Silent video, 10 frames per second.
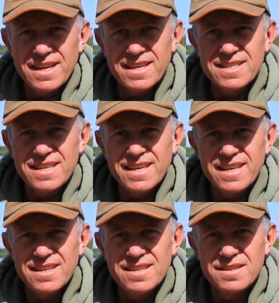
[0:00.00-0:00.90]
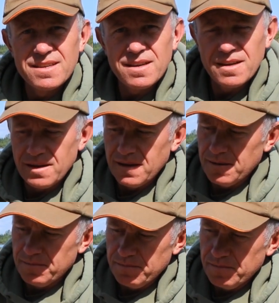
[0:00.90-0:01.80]
18.
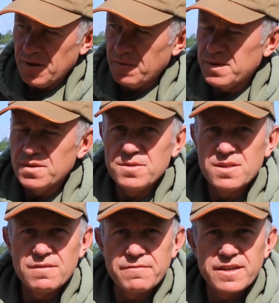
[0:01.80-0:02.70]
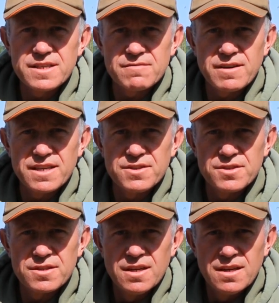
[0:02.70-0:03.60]
I've been using the freezer
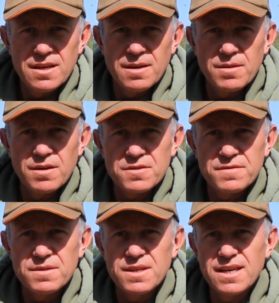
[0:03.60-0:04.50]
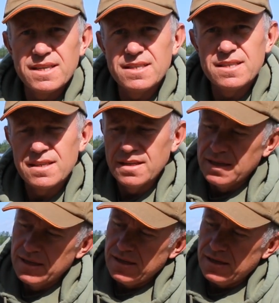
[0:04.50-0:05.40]
range in the last few days.
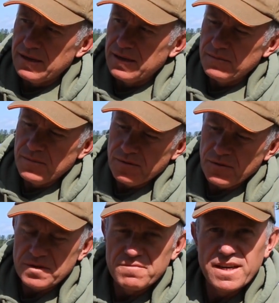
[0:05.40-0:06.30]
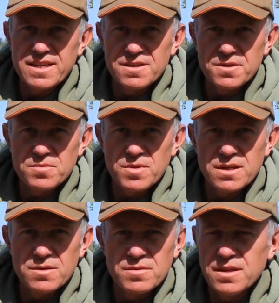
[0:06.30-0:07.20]
I've got some reddies as
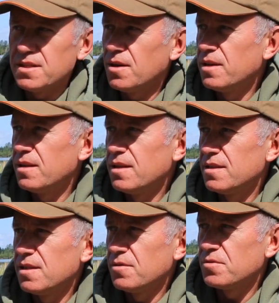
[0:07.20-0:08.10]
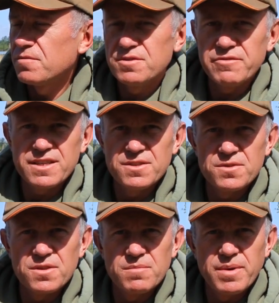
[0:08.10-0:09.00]
well. There's no sort of
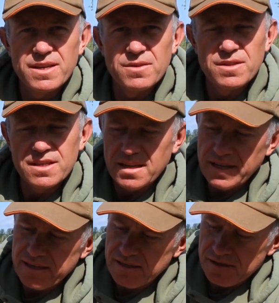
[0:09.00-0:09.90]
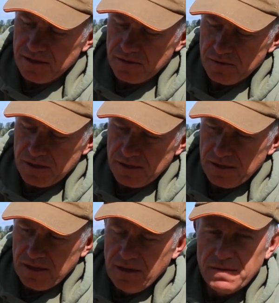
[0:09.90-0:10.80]
restrictions on the bait on this lake, so
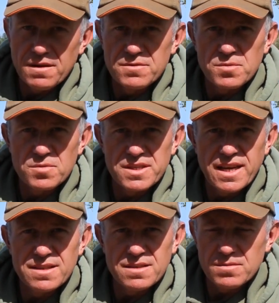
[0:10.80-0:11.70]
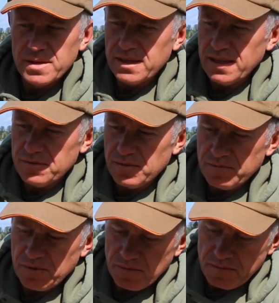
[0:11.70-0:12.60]
towards the end of the week that's what I
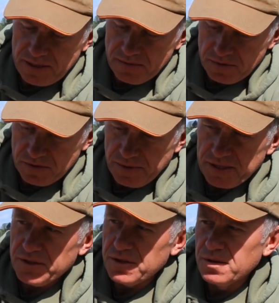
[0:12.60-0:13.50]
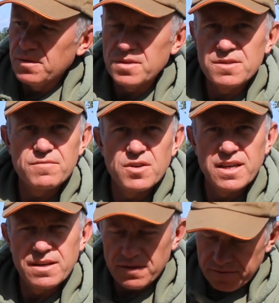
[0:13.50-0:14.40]
probably will switch to once I've run out of the